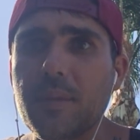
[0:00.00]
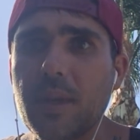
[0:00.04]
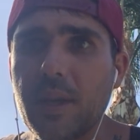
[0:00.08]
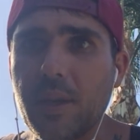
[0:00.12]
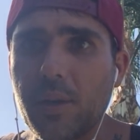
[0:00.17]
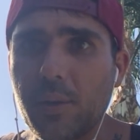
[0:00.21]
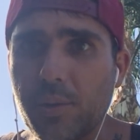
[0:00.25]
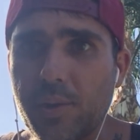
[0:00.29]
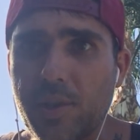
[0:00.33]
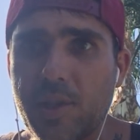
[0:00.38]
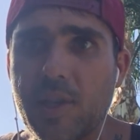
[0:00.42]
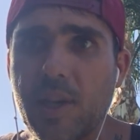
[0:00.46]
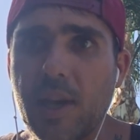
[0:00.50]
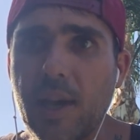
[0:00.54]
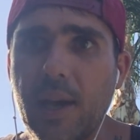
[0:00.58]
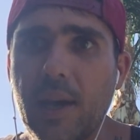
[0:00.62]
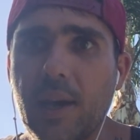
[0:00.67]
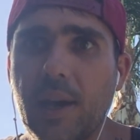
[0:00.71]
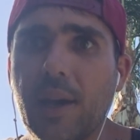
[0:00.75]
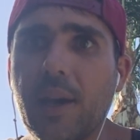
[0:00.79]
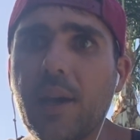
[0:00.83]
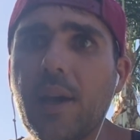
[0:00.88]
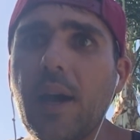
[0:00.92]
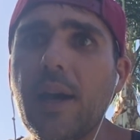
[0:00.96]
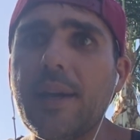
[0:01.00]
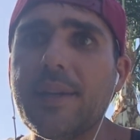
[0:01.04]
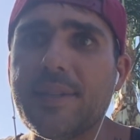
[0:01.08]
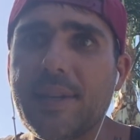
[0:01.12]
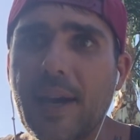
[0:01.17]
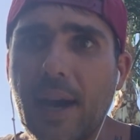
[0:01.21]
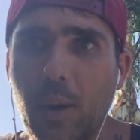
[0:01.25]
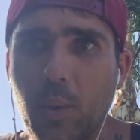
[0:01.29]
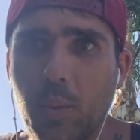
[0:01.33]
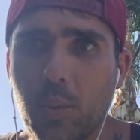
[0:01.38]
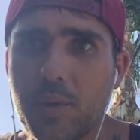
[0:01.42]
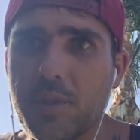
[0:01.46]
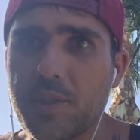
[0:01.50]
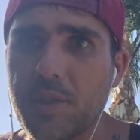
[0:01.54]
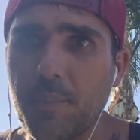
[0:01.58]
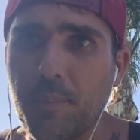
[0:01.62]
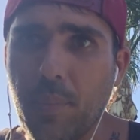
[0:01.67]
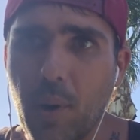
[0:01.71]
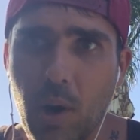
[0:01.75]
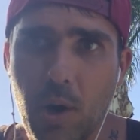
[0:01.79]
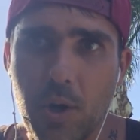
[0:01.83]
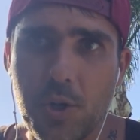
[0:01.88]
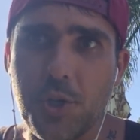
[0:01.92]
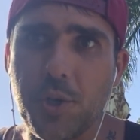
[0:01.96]
it'll say a downward
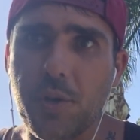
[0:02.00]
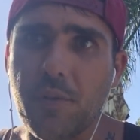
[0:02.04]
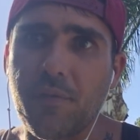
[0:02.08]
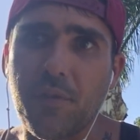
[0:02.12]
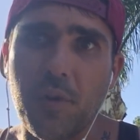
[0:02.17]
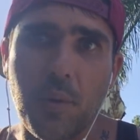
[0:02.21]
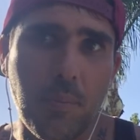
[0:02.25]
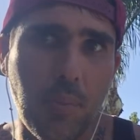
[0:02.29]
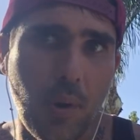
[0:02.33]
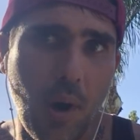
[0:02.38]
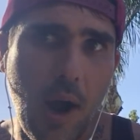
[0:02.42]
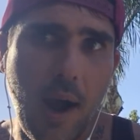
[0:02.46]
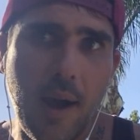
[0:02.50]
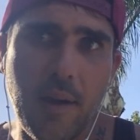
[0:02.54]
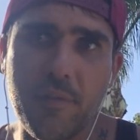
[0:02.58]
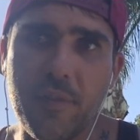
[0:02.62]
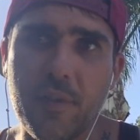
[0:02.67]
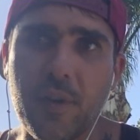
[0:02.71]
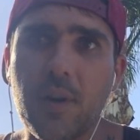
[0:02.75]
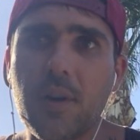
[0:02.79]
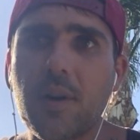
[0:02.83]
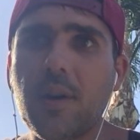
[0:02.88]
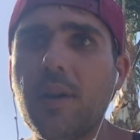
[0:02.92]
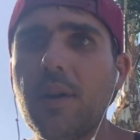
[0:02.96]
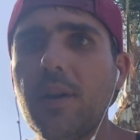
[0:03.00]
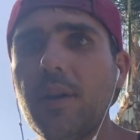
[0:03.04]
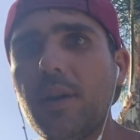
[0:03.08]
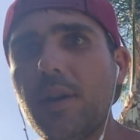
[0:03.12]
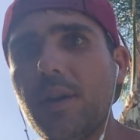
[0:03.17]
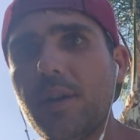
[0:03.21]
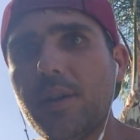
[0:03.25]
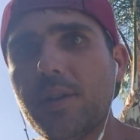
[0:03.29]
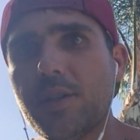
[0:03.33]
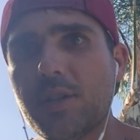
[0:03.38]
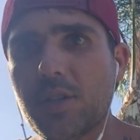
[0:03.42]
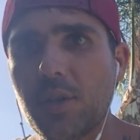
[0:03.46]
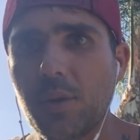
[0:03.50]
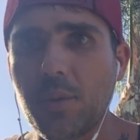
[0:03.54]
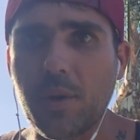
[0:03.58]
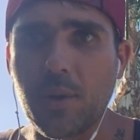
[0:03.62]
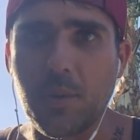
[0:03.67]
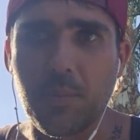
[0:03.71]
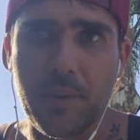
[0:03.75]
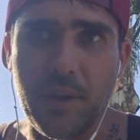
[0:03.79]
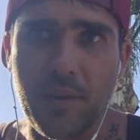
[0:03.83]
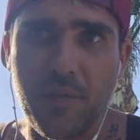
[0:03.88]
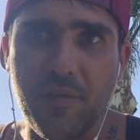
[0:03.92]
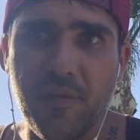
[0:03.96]
departure for proffer. So
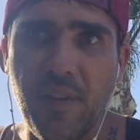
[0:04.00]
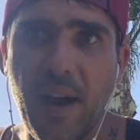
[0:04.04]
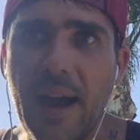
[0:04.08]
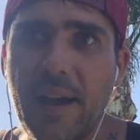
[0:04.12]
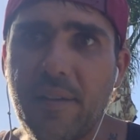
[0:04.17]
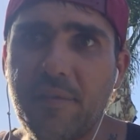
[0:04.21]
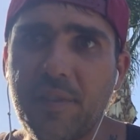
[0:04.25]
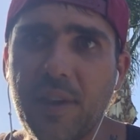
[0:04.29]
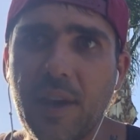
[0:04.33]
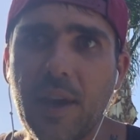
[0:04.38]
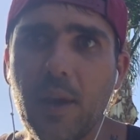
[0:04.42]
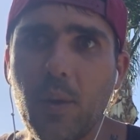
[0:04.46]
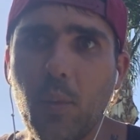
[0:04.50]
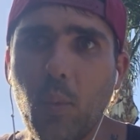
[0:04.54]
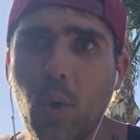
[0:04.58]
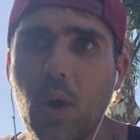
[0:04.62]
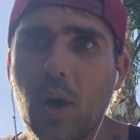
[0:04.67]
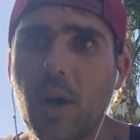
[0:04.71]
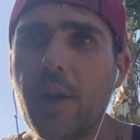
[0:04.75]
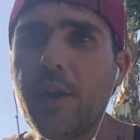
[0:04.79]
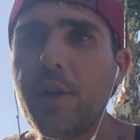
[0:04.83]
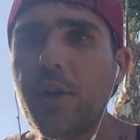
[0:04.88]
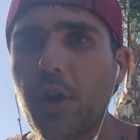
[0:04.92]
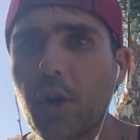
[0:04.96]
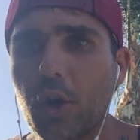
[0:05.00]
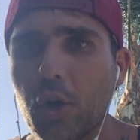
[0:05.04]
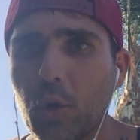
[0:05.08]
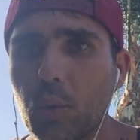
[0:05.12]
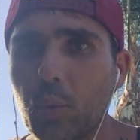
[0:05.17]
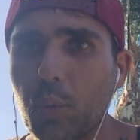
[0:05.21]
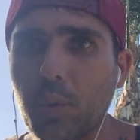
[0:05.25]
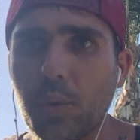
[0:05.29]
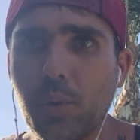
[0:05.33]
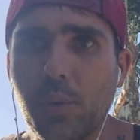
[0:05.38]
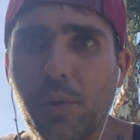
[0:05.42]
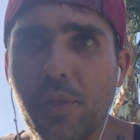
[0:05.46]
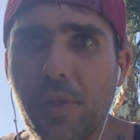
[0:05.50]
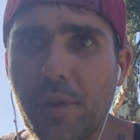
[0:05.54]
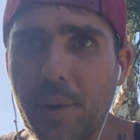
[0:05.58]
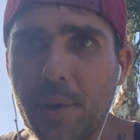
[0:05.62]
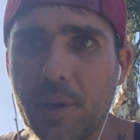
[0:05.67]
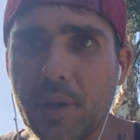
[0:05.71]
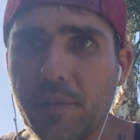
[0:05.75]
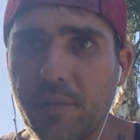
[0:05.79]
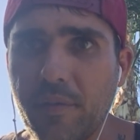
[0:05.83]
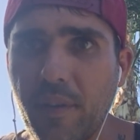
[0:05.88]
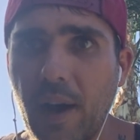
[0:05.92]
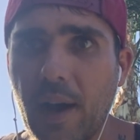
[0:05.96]
it'll be five K one or Rule
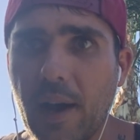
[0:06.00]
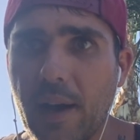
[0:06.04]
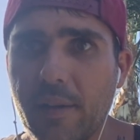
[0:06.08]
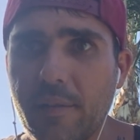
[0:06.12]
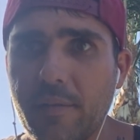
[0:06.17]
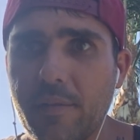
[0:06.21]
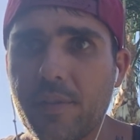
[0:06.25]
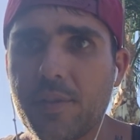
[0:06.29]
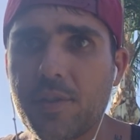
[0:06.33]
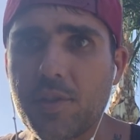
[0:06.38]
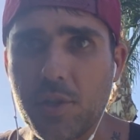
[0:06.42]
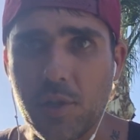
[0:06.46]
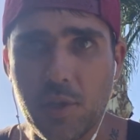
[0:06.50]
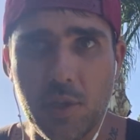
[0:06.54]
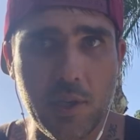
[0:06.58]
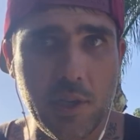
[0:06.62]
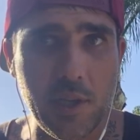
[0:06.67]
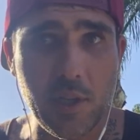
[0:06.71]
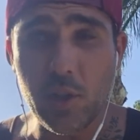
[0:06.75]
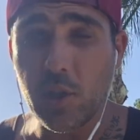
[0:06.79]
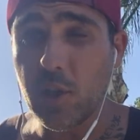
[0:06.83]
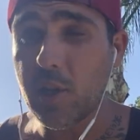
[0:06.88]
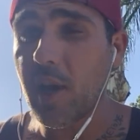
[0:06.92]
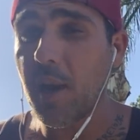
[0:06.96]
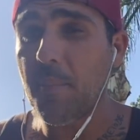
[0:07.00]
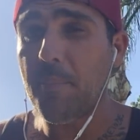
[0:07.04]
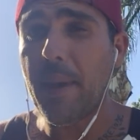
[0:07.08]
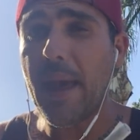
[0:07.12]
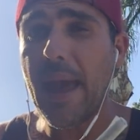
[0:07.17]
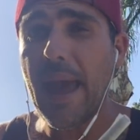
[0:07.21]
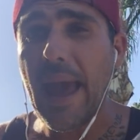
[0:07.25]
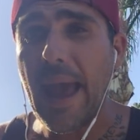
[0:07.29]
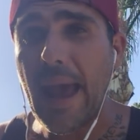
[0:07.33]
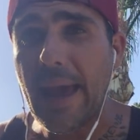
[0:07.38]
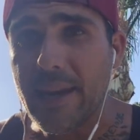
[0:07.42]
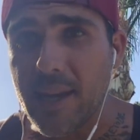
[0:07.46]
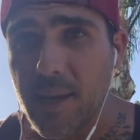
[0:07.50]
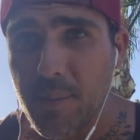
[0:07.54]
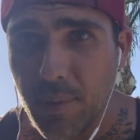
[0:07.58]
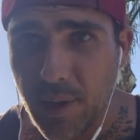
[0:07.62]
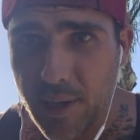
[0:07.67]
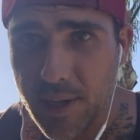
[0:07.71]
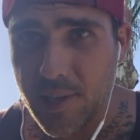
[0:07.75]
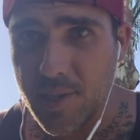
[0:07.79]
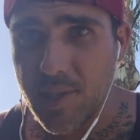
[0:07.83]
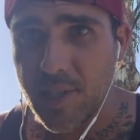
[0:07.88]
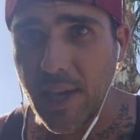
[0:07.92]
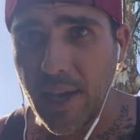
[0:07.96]
thirty-five. So you can look up
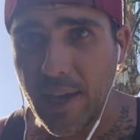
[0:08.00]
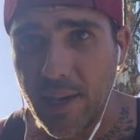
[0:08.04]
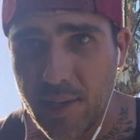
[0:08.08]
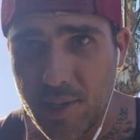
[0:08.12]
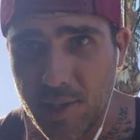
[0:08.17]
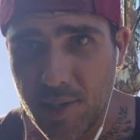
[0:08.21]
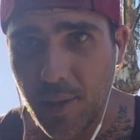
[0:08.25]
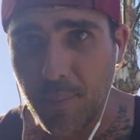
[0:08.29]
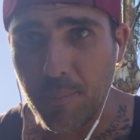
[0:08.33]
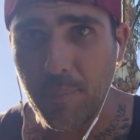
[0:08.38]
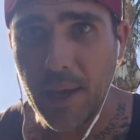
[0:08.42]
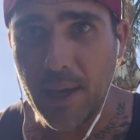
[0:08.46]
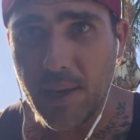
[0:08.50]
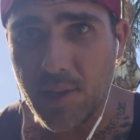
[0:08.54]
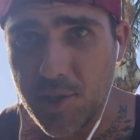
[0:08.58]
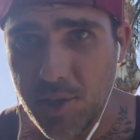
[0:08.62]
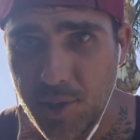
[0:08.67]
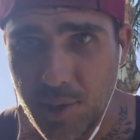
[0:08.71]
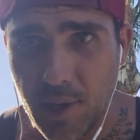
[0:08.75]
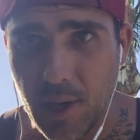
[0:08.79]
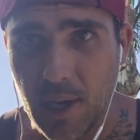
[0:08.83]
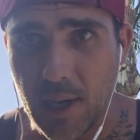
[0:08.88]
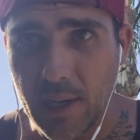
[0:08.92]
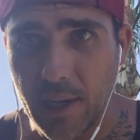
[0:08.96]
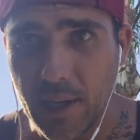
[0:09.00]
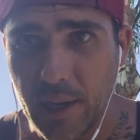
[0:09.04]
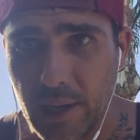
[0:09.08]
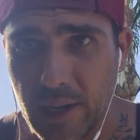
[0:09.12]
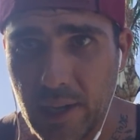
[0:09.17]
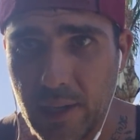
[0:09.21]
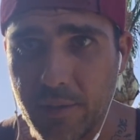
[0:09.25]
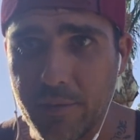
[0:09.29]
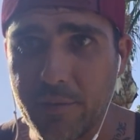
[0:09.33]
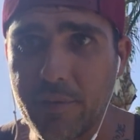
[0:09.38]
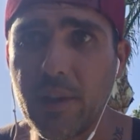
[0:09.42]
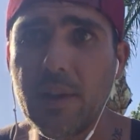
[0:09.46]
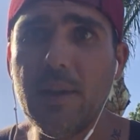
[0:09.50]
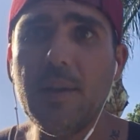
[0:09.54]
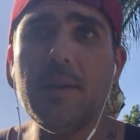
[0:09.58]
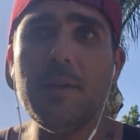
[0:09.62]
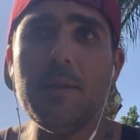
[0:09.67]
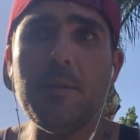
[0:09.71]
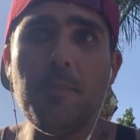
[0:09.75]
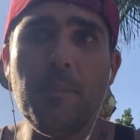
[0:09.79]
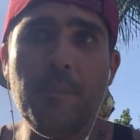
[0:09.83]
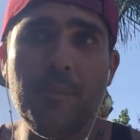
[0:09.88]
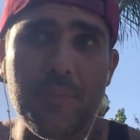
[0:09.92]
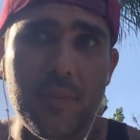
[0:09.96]
anybody's case on Pacer dot gov,
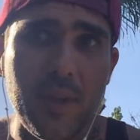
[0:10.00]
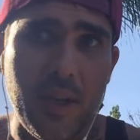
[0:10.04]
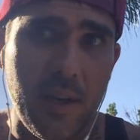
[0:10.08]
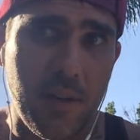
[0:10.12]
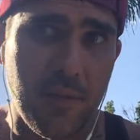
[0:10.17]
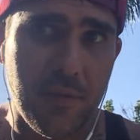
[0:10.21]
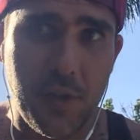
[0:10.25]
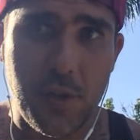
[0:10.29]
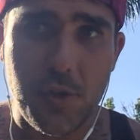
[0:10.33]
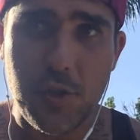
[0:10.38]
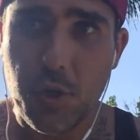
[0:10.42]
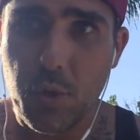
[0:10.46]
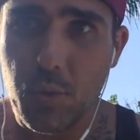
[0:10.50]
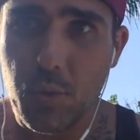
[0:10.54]
and if there's